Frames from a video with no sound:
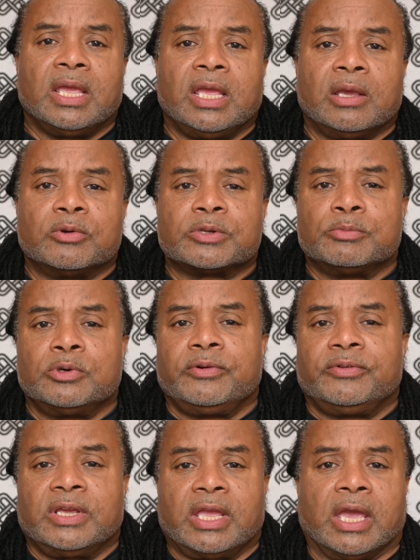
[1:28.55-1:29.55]
he was
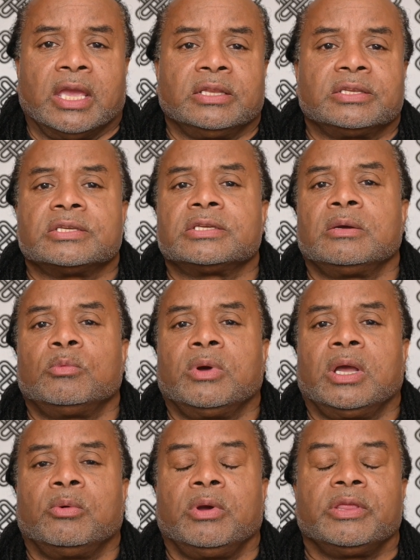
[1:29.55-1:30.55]
moved again to
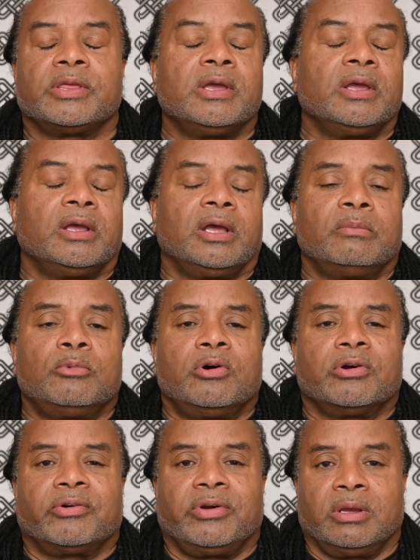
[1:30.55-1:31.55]
somewhere with a more
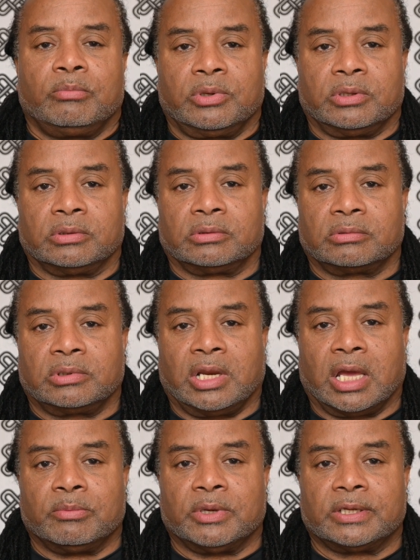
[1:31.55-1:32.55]
agreeable
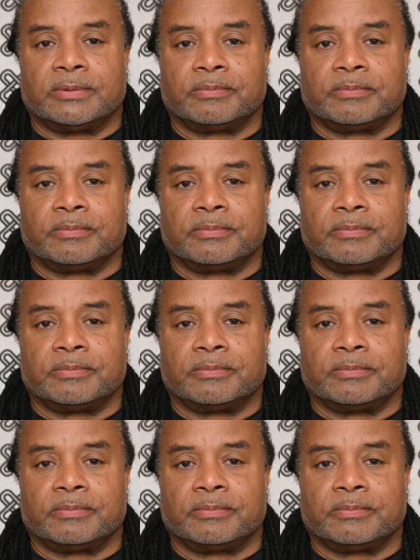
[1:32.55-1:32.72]
climate,